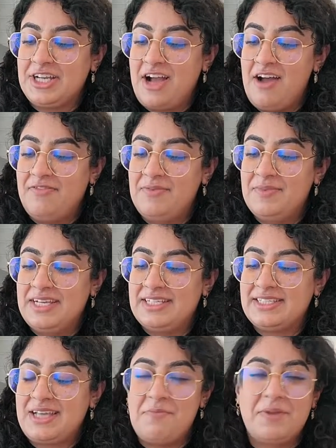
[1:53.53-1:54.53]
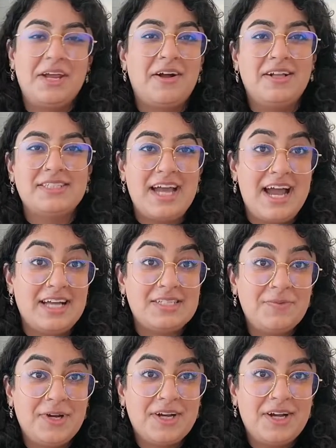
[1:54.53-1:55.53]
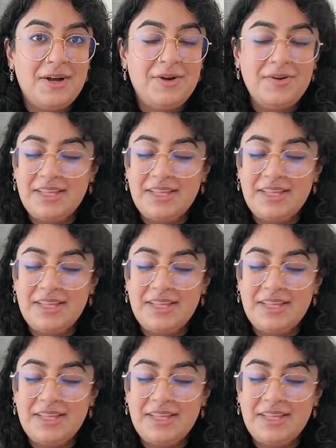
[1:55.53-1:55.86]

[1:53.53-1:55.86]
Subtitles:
got from this company called Diaspora Co.,